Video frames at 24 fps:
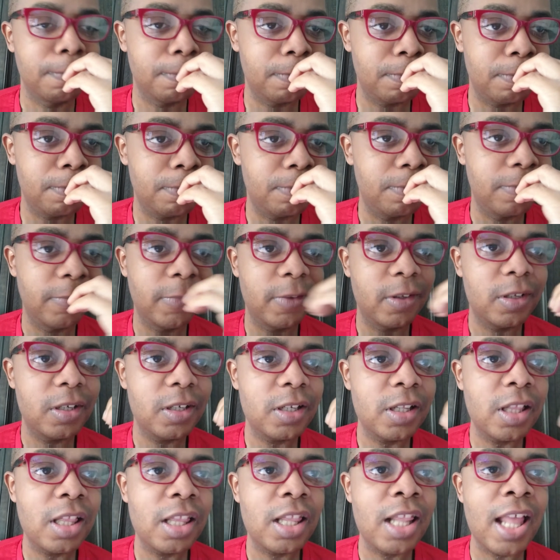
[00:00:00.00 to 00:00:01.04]
mm,
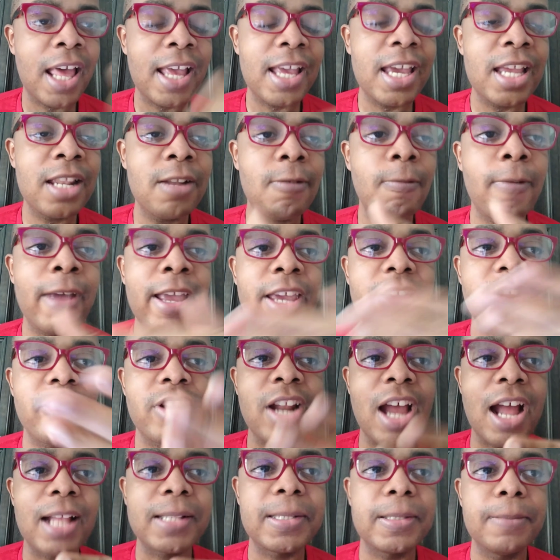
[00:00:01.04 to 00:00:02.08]
like in a way you're
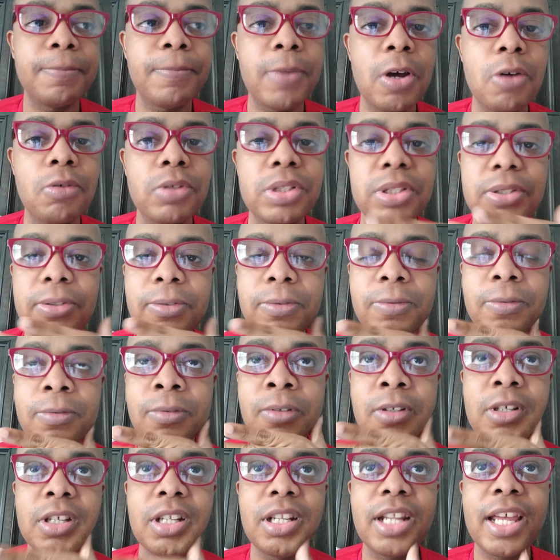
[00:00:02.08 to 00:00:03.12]
not supposed to.
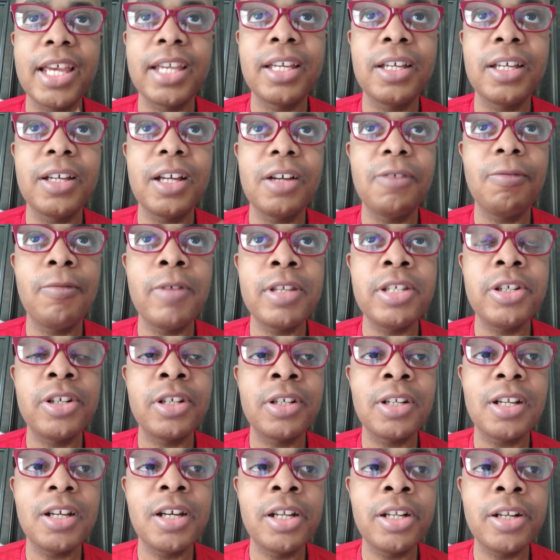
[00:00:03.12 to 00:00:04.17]
Like when
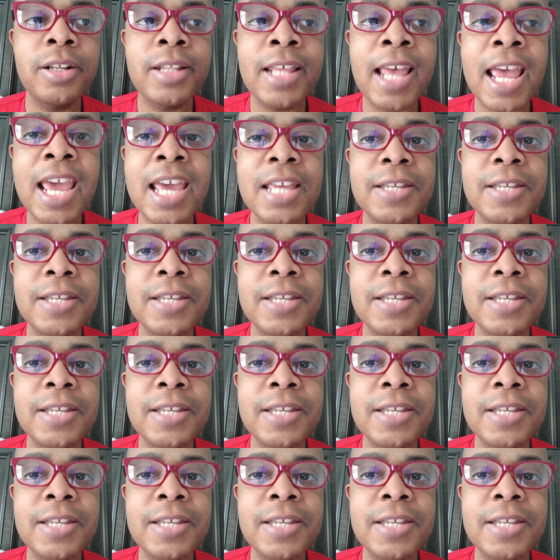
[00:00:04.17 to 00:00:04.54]
you're under the